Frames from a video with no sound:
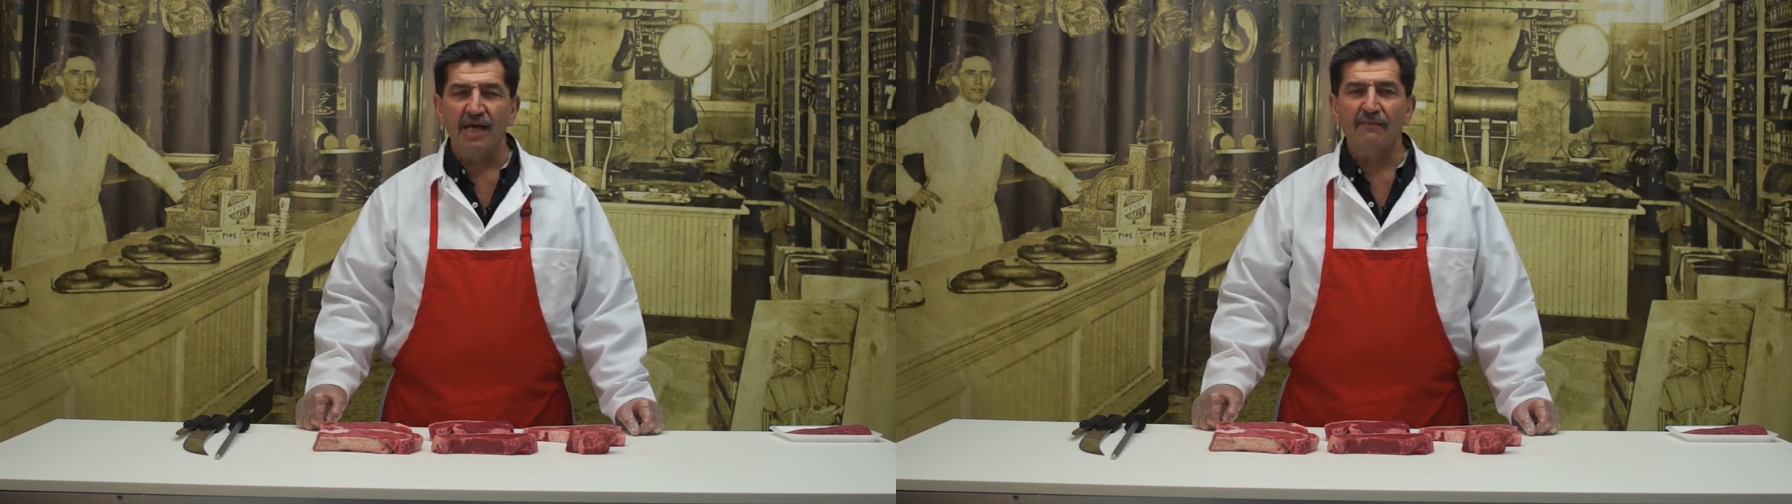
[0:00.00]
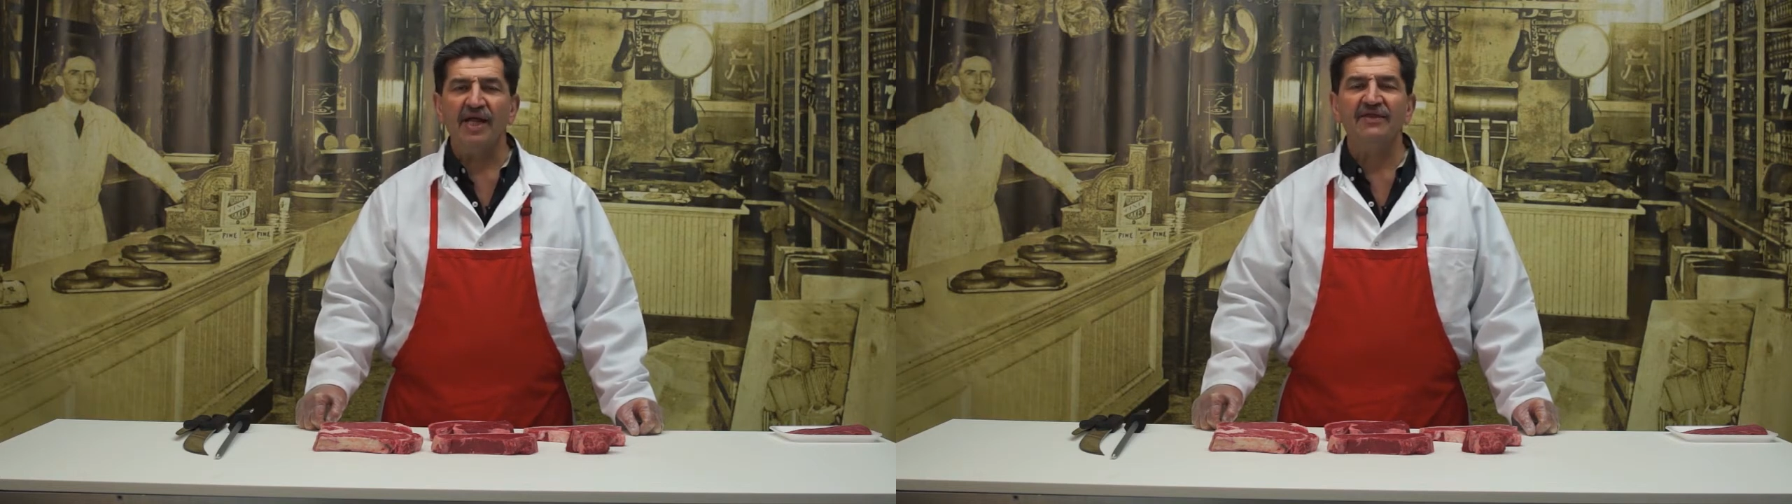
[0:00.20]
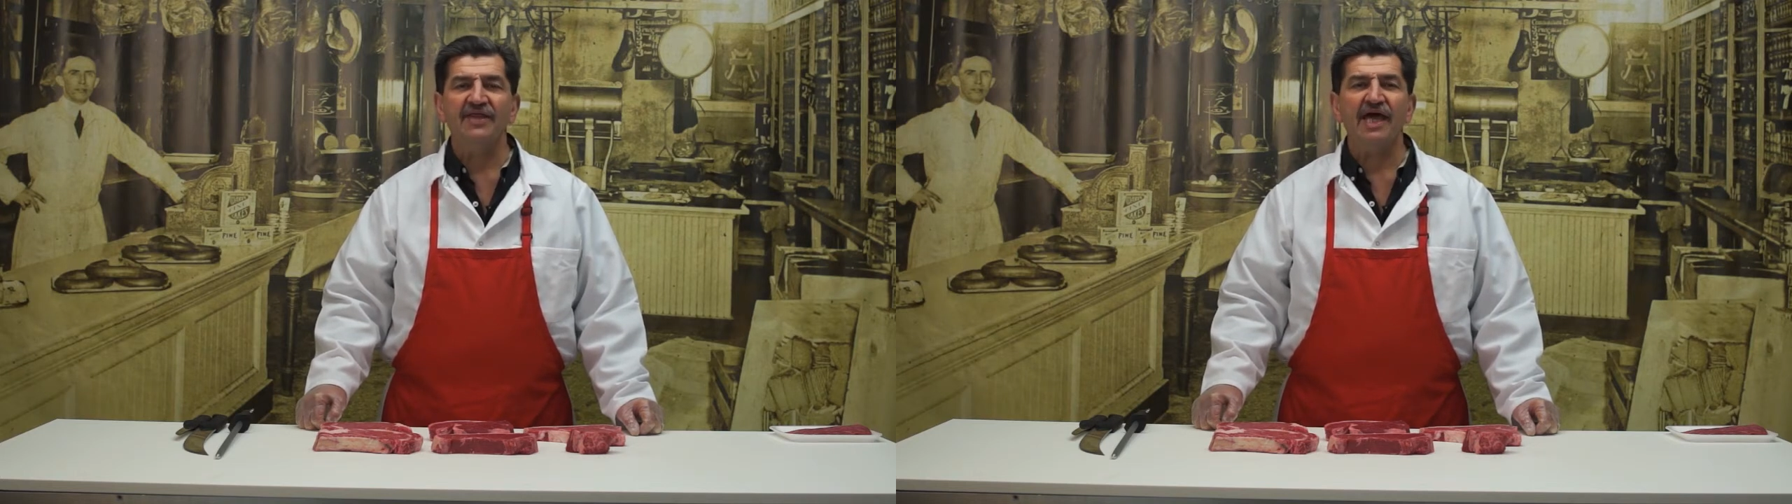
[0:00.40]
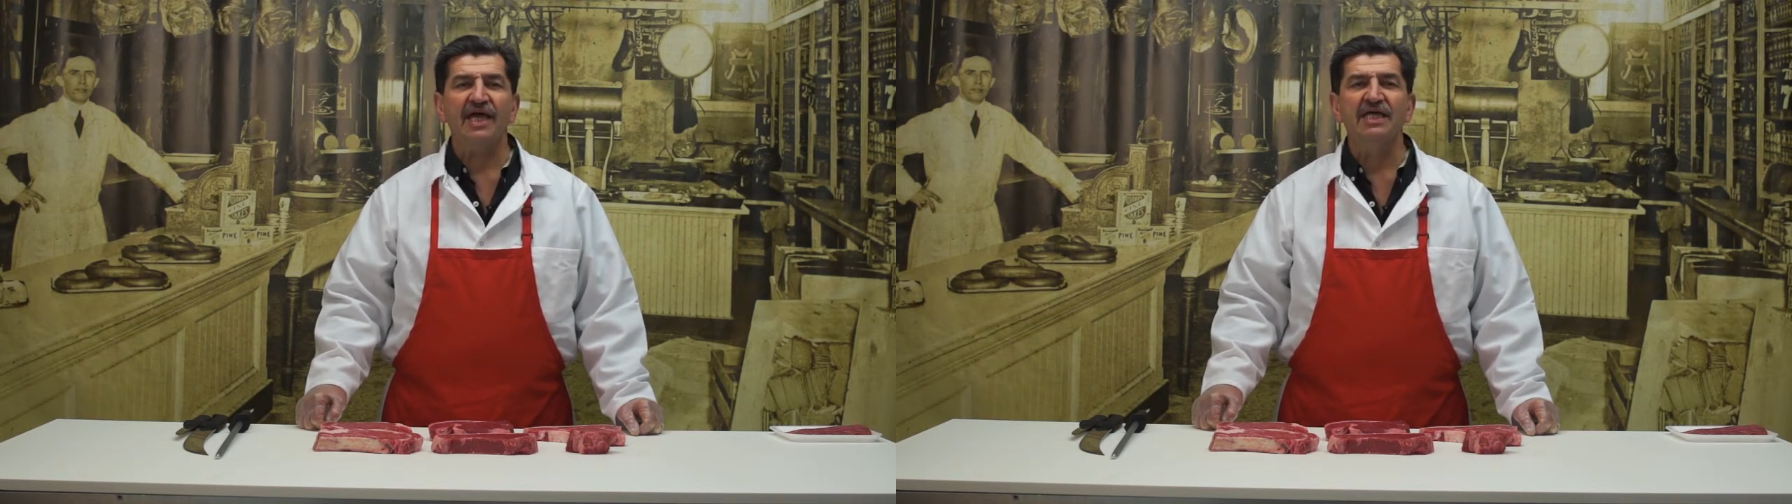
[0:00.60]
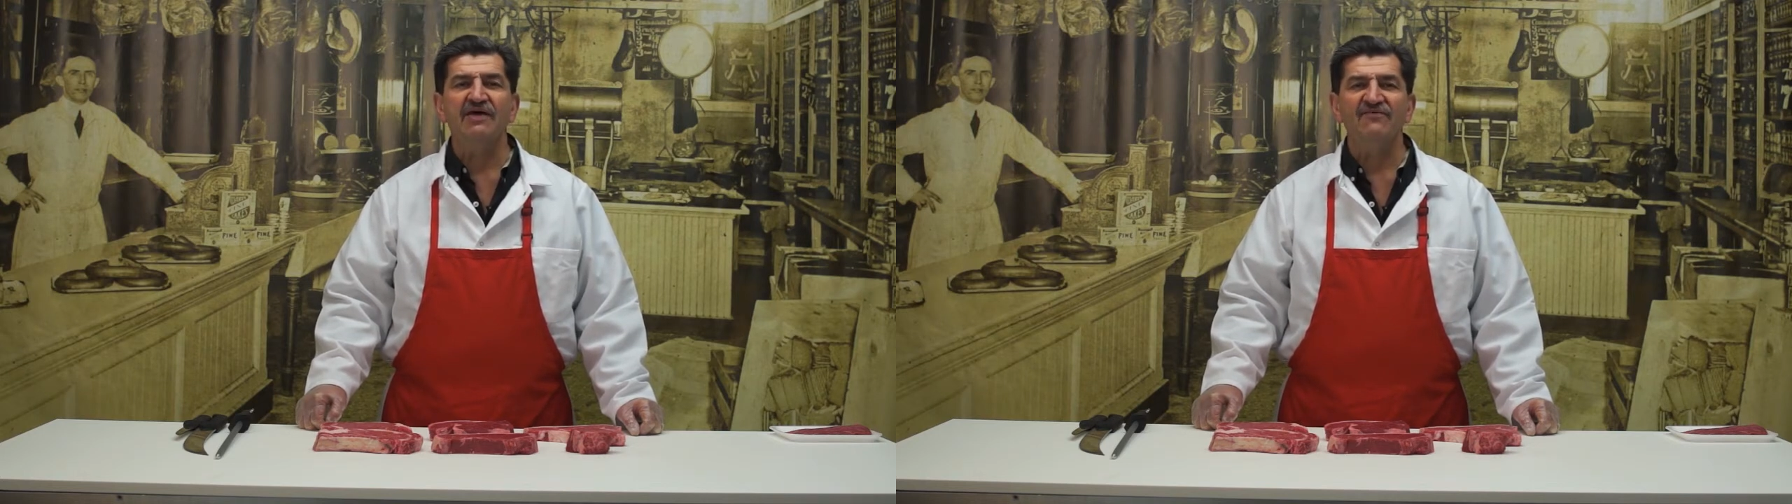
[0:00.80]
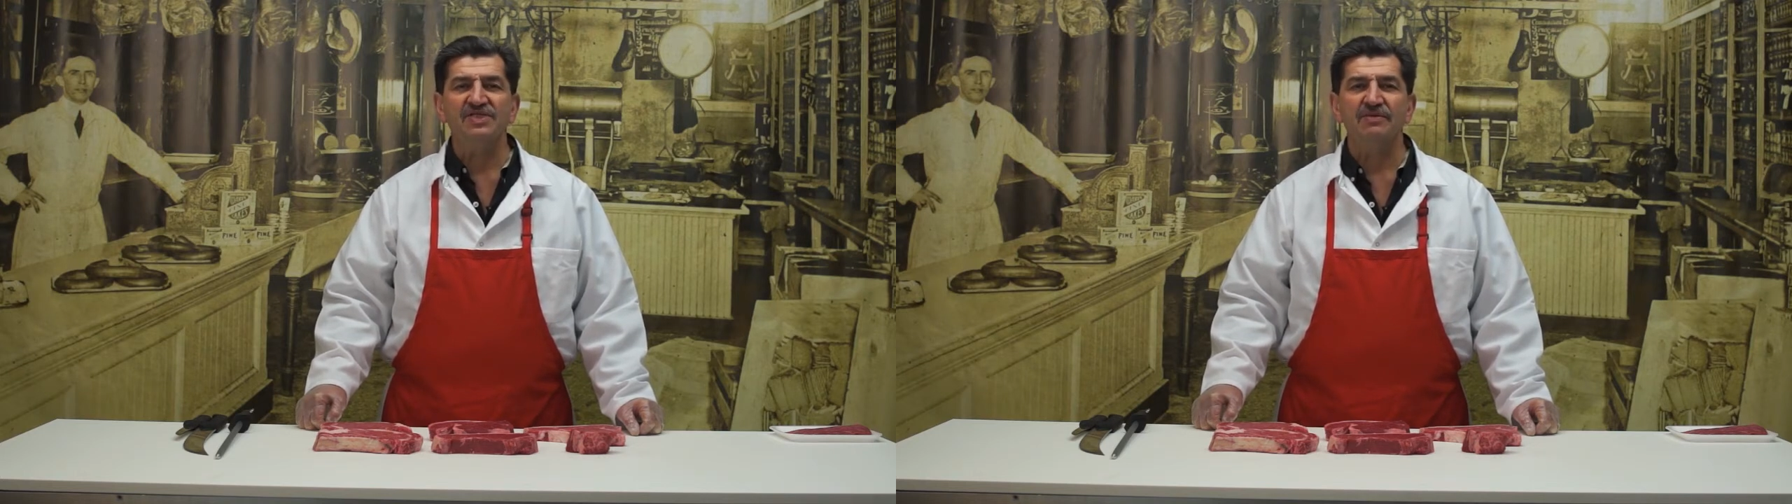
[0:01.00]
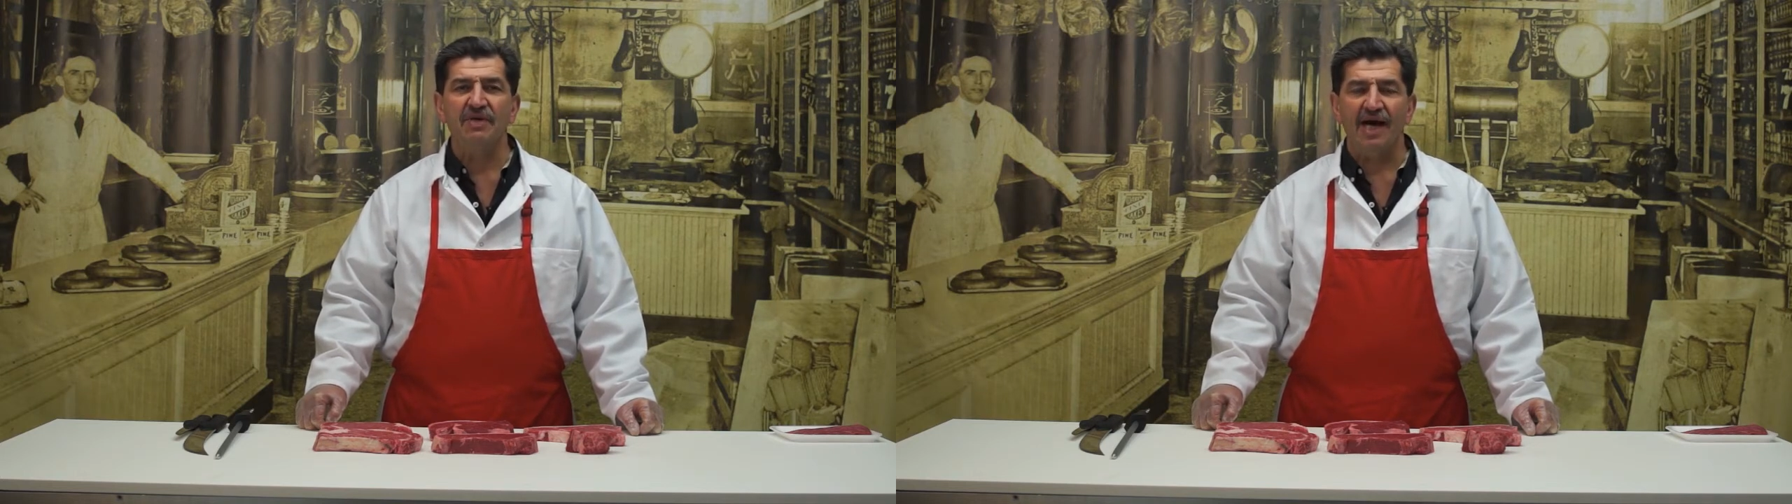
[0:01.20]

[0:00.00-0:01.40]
but I think I can give you some